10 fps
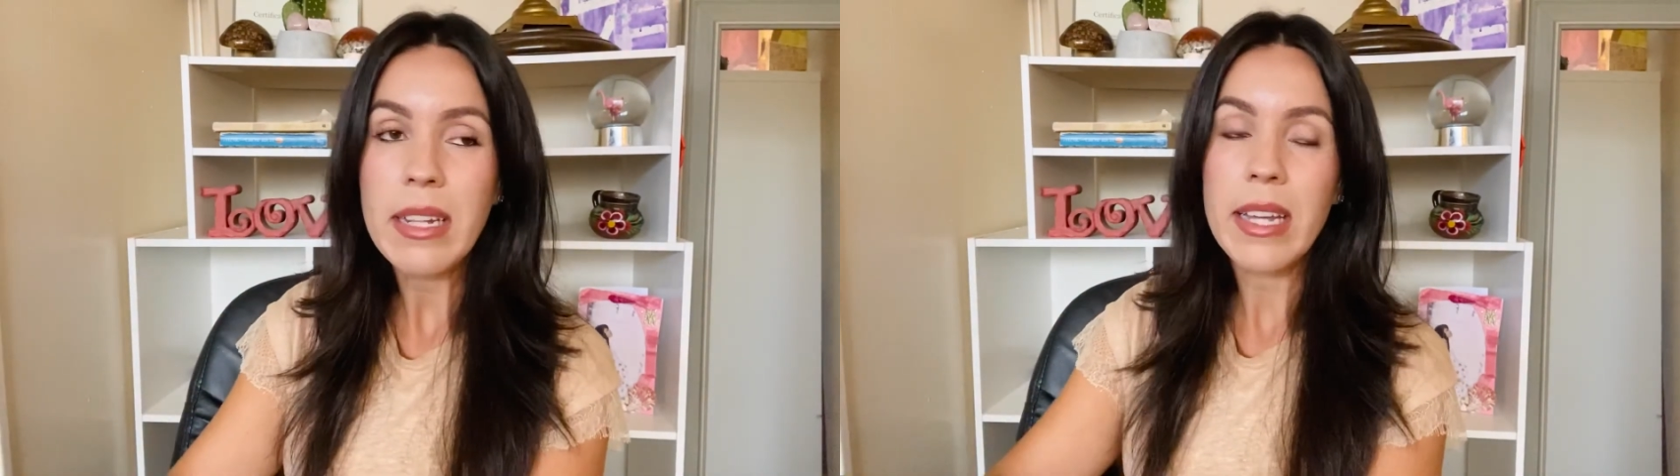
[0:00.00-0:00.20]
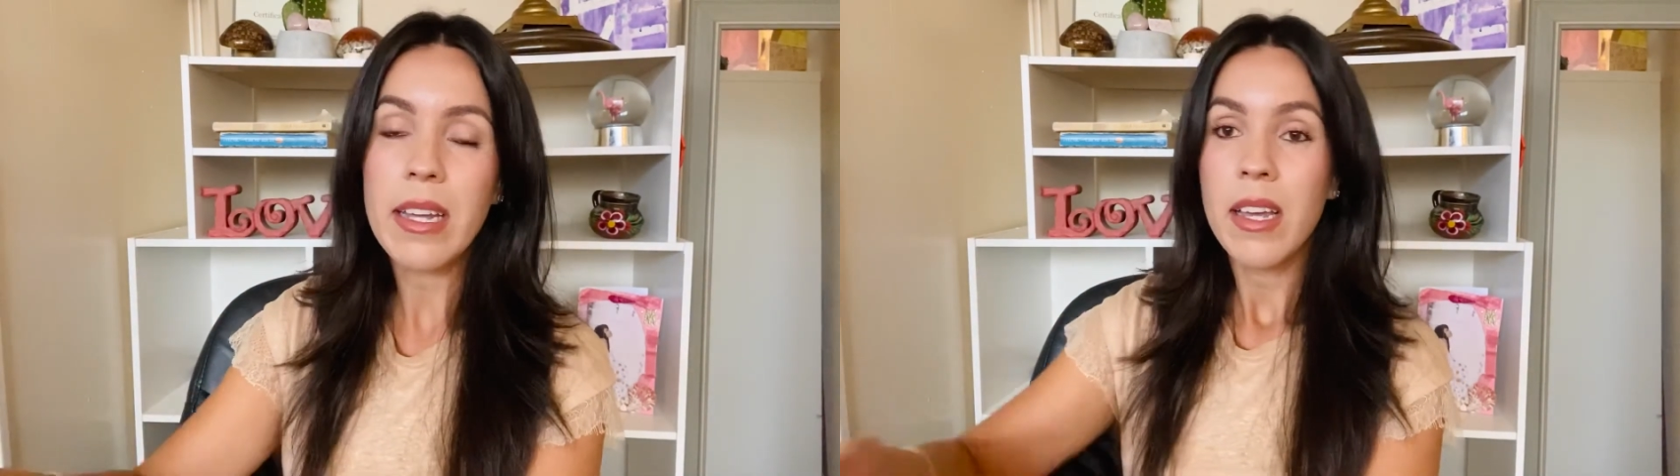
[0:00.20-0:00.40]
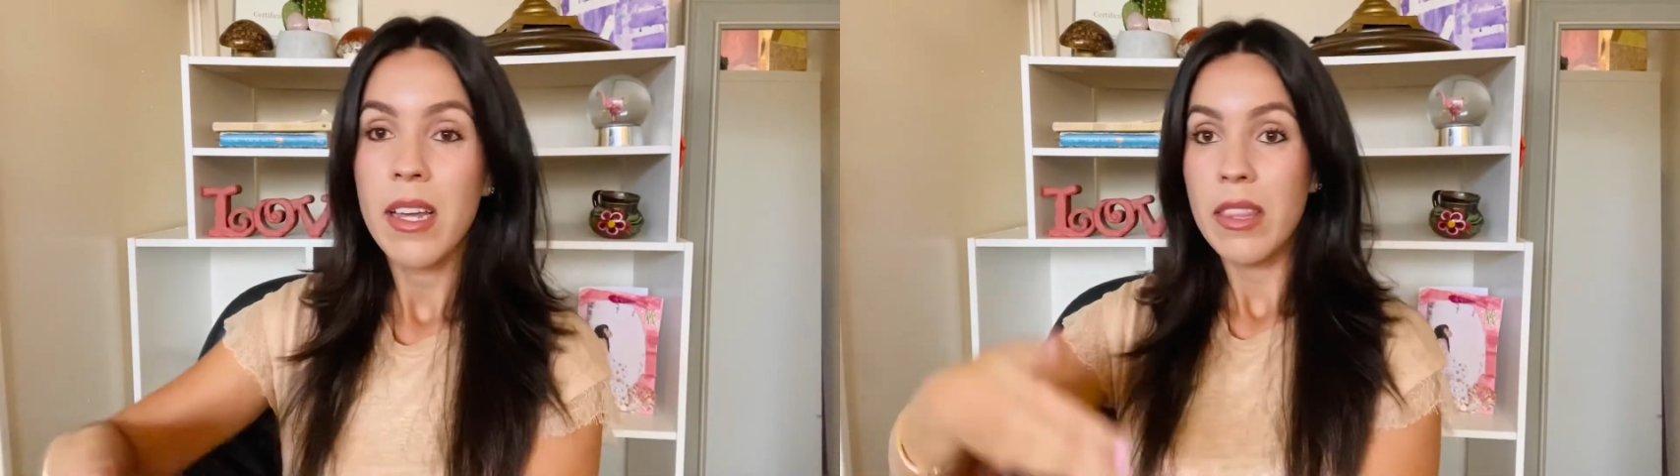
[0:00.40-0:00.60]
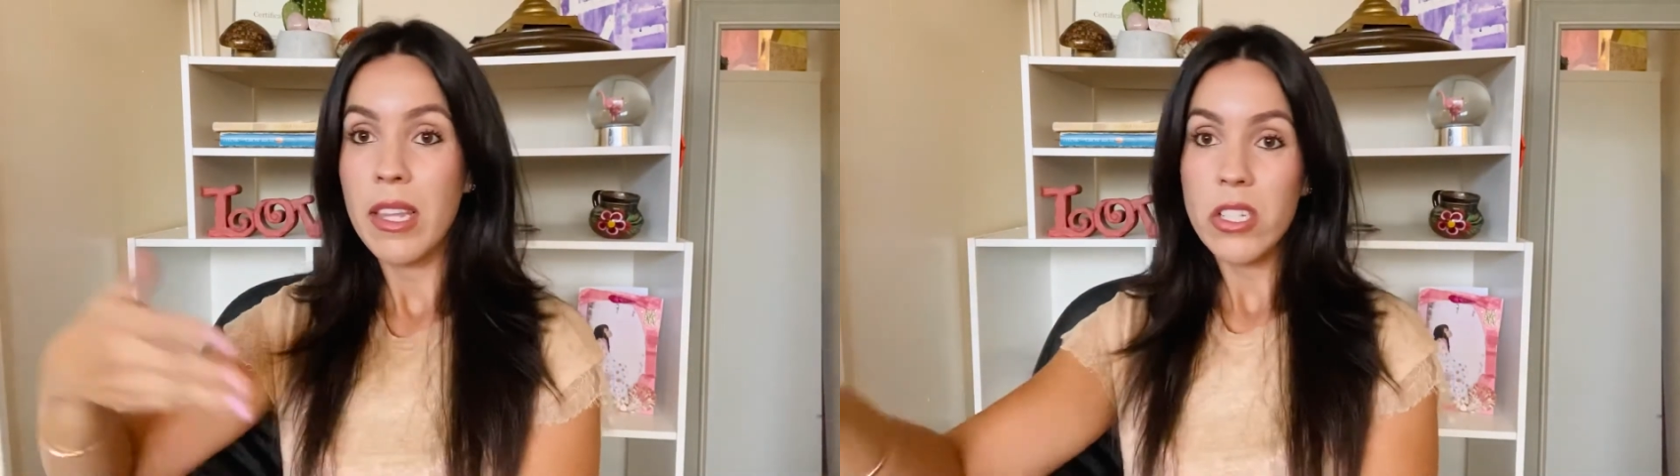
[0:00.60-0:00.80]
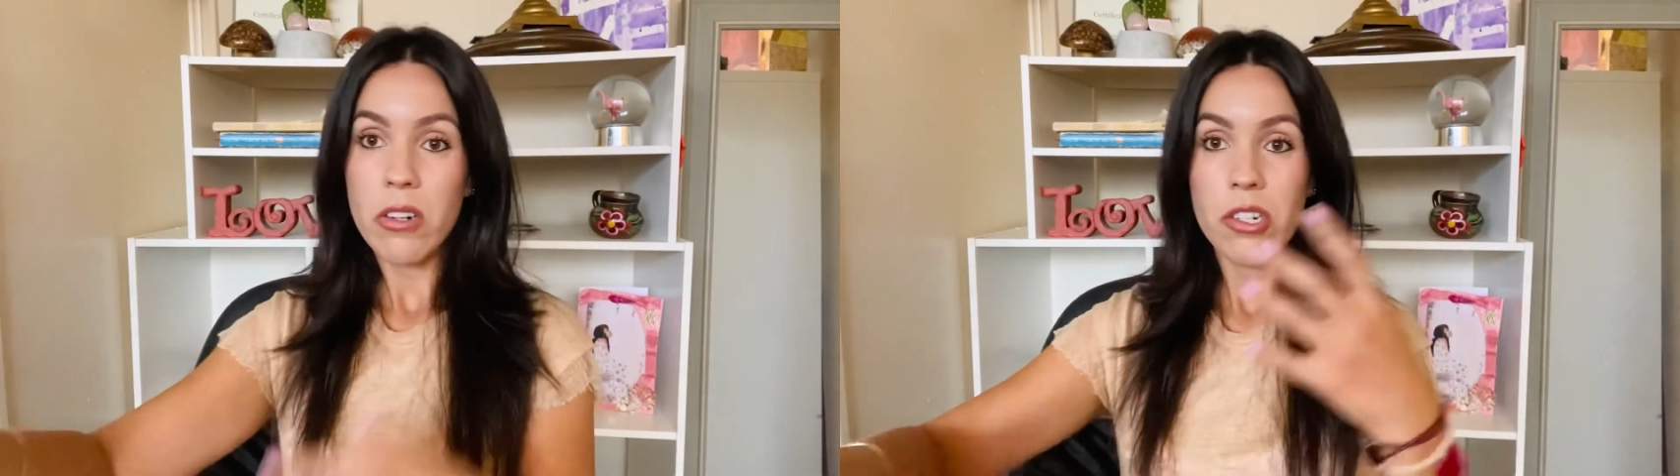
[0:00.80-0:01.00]
Like
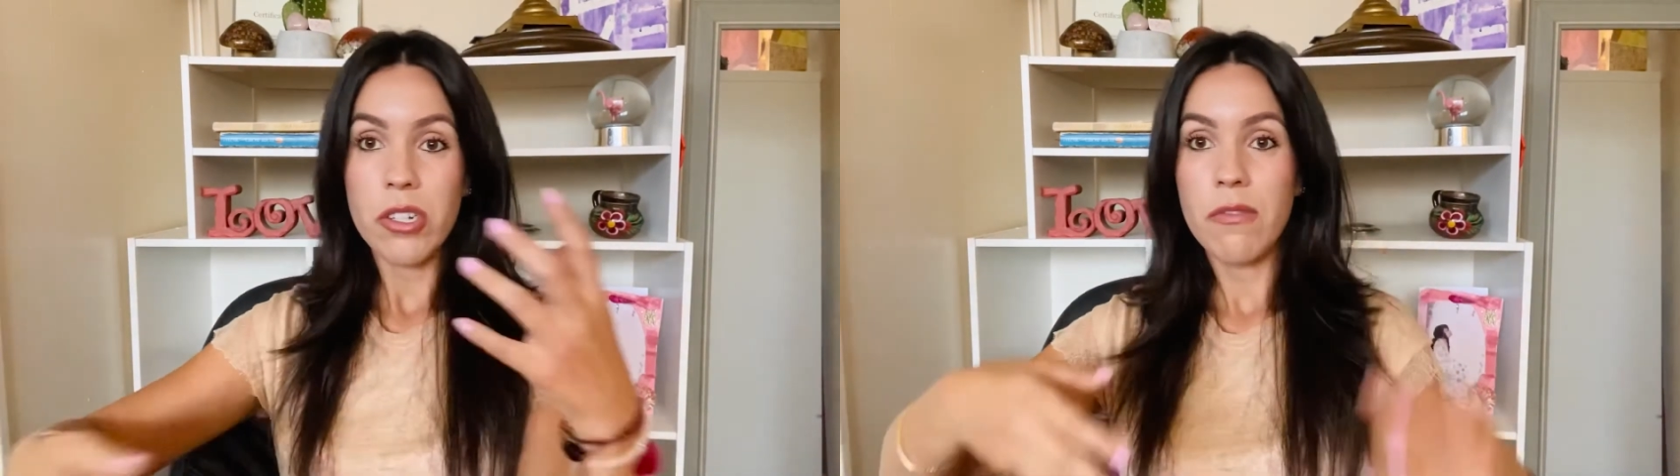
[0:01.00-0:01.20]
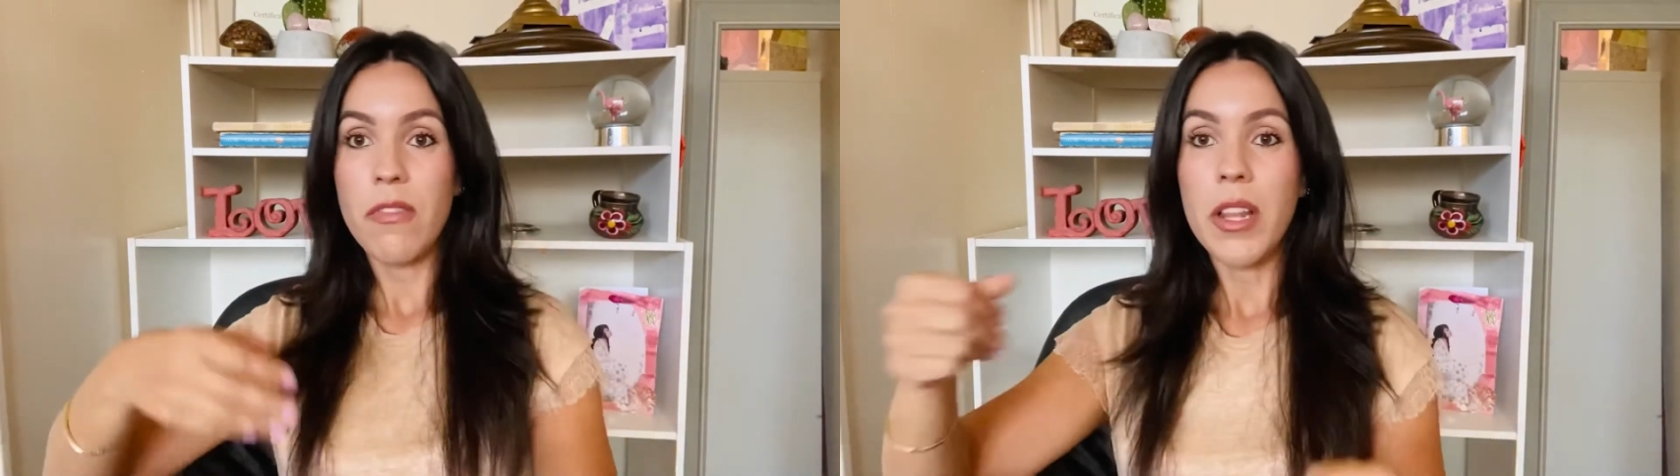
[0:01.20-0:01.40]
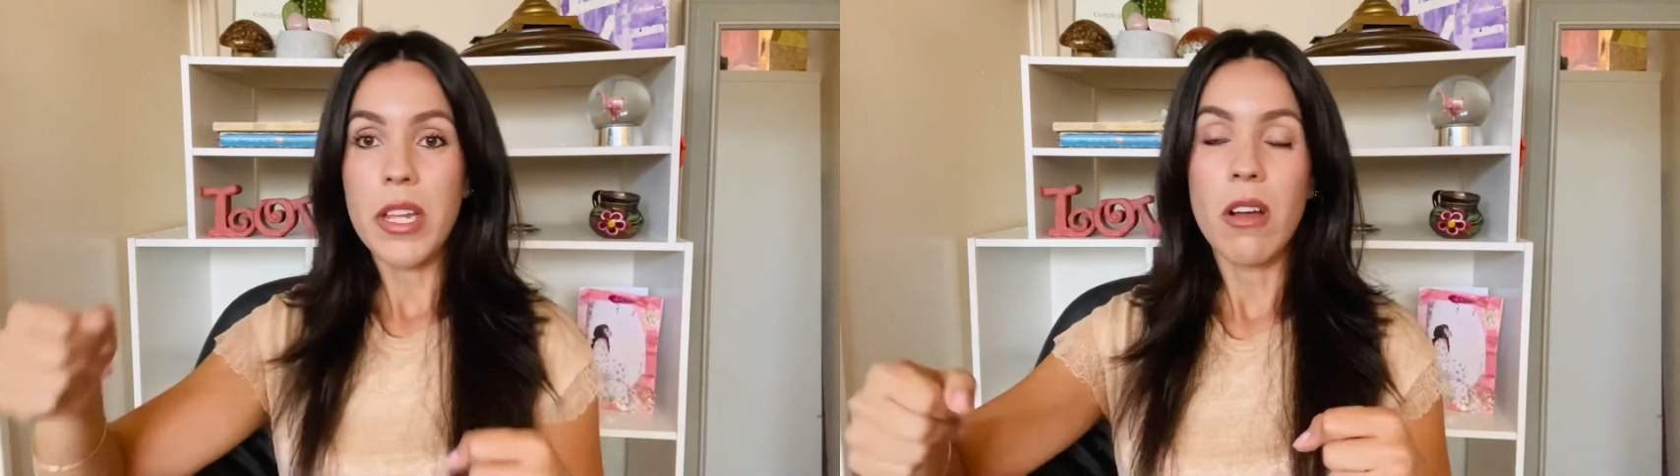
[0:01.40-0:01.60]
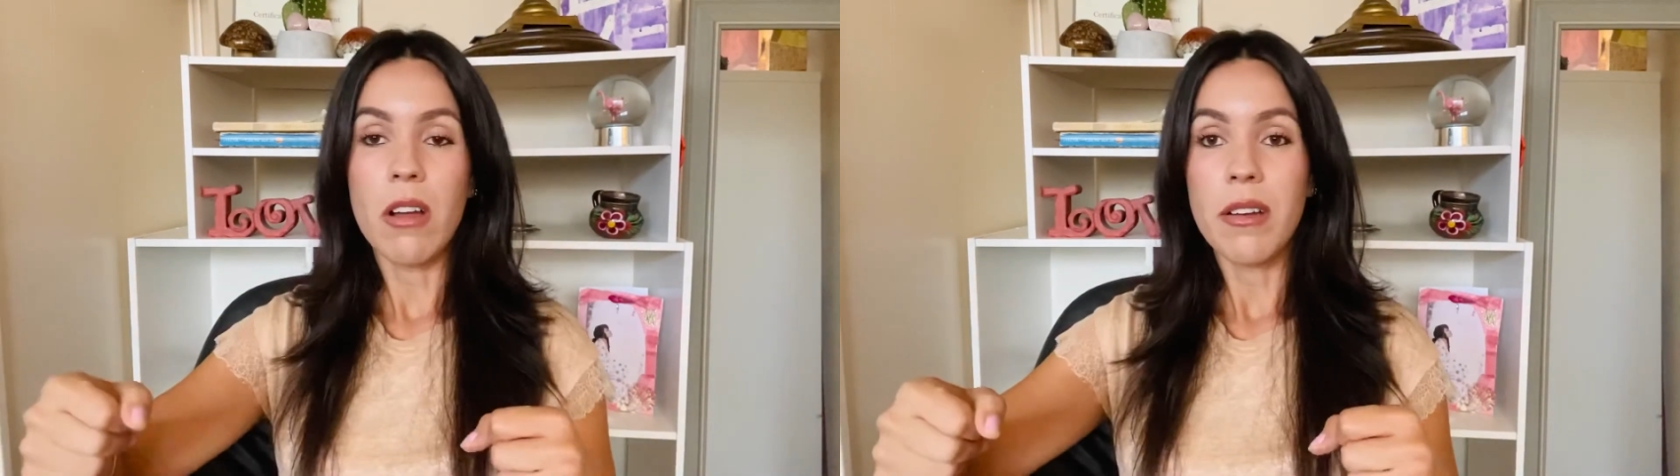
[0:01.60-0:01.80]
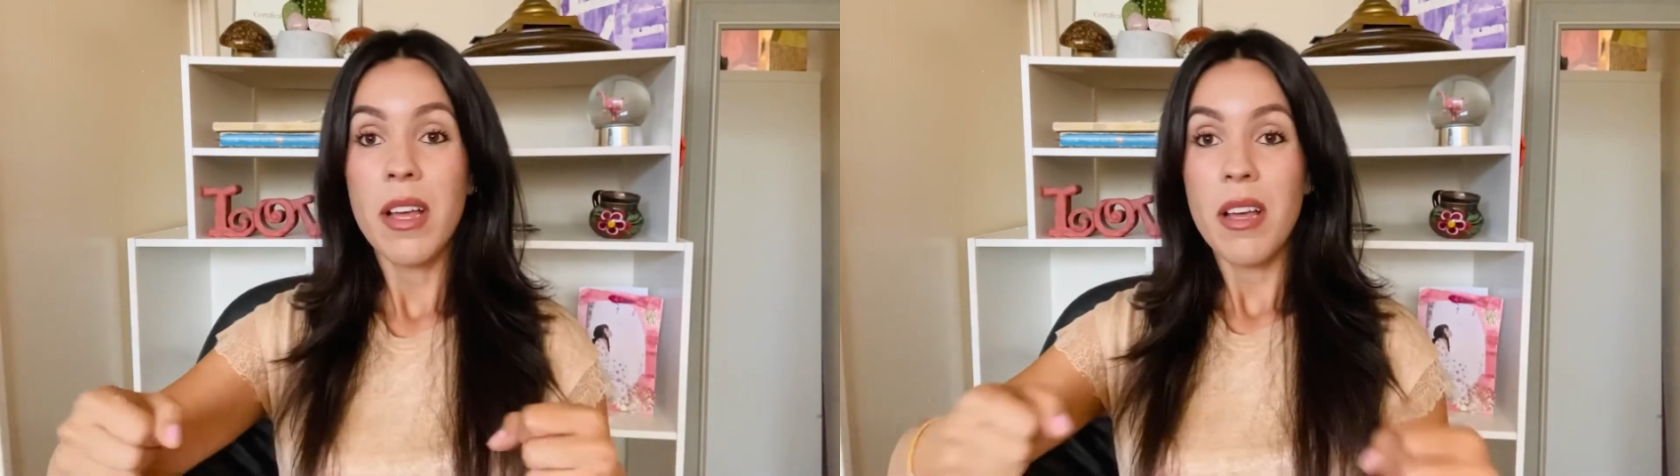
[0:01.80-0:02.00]
things aren't just falling
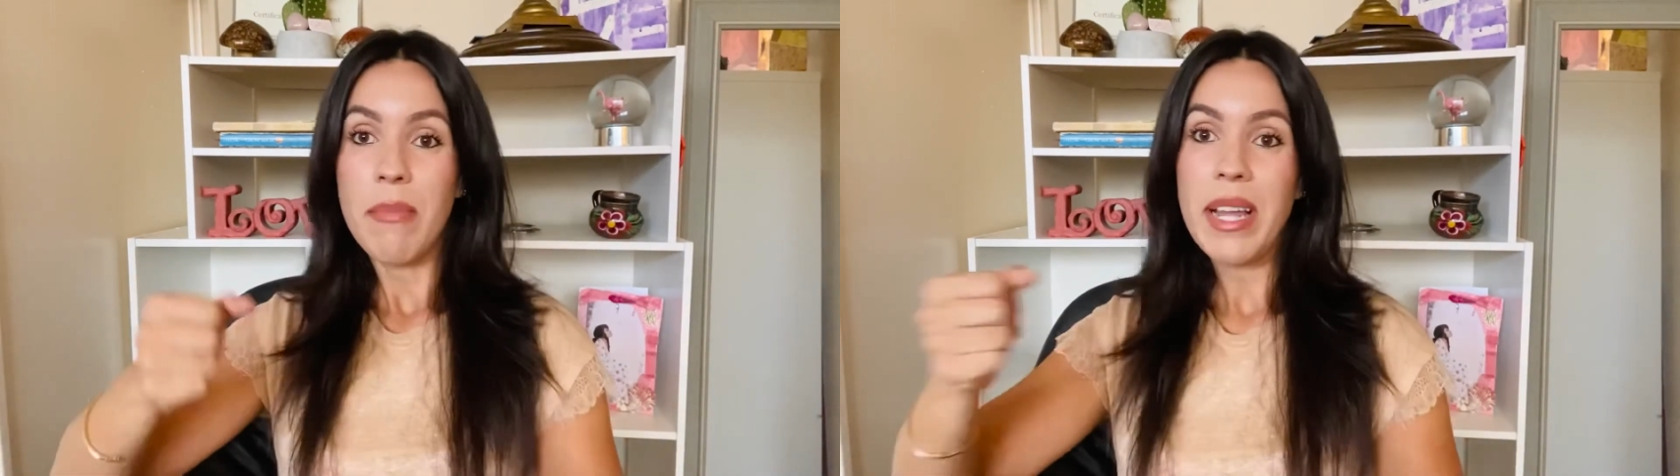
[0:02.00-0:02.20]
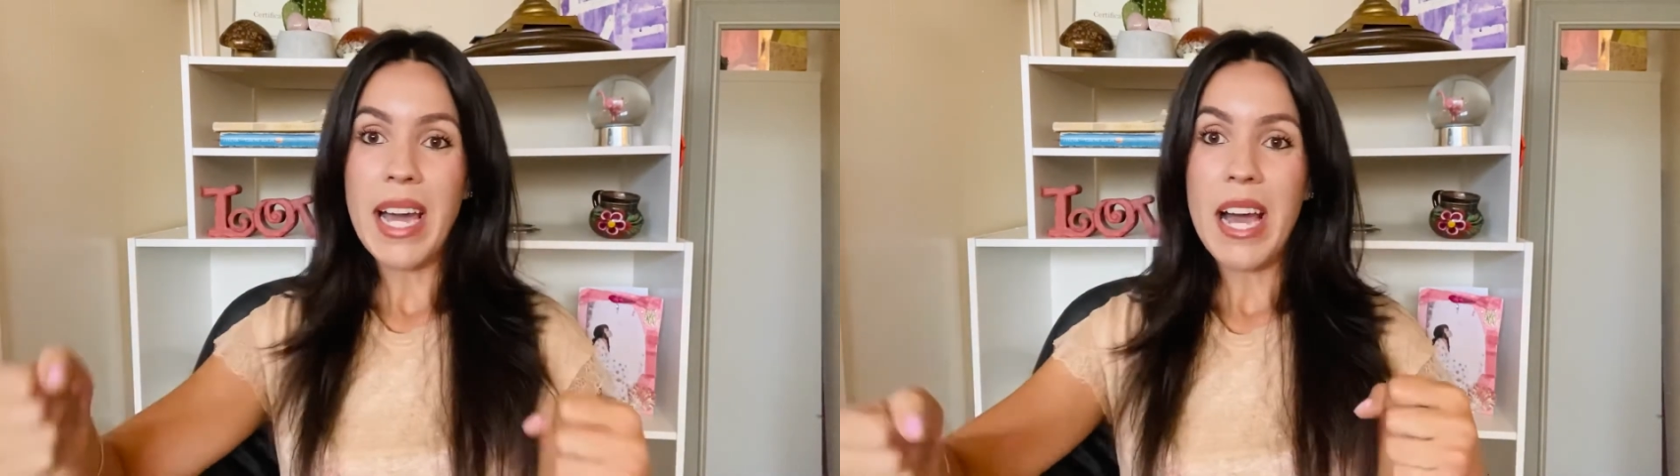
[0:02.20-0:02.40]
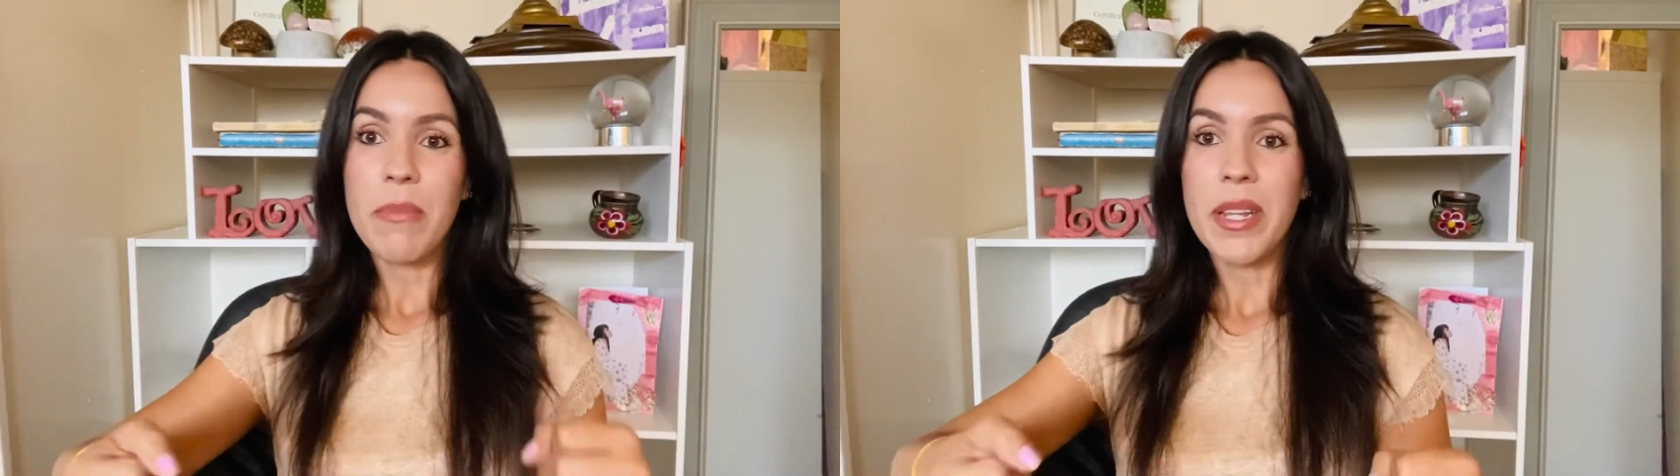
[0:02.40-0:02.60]
on my lap,